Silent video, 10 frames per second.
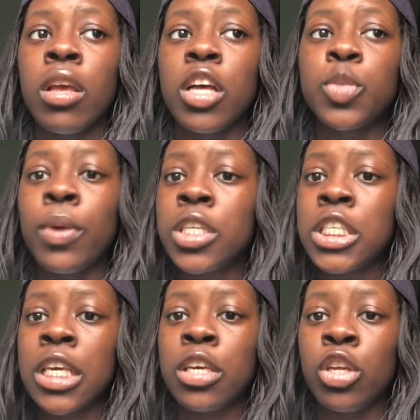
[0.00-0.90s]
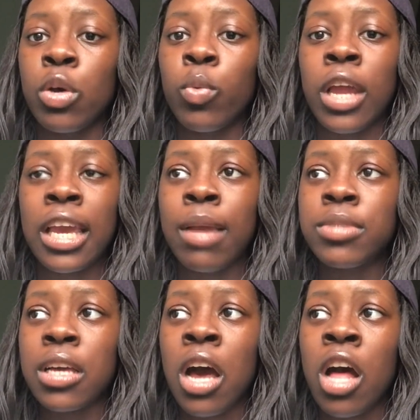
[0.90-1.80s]
especially when I came
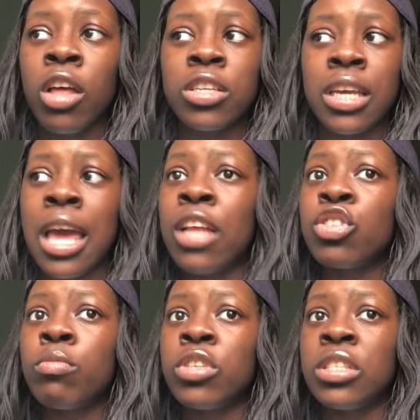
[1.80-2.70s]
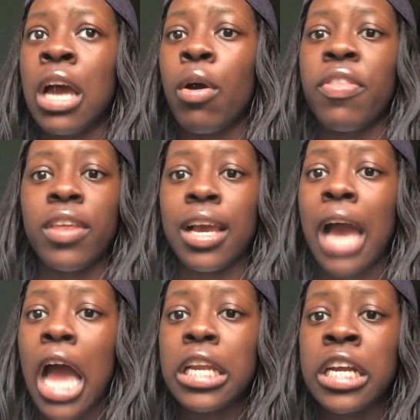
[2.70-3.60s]
to college and I had so much doubt, and then I
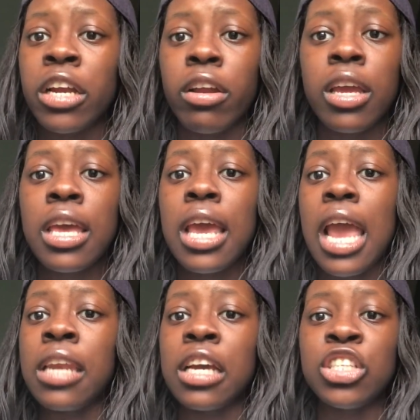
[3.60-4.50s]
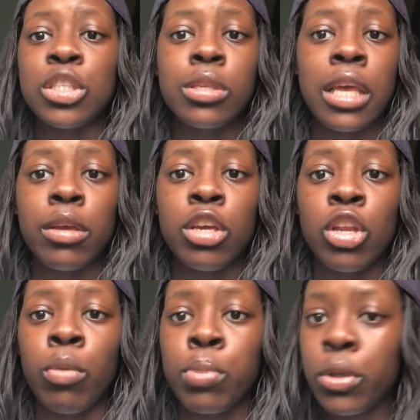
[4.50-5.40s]
got here and I just
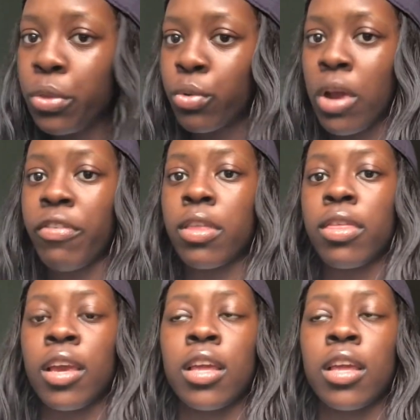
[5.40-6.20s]
blew through everything.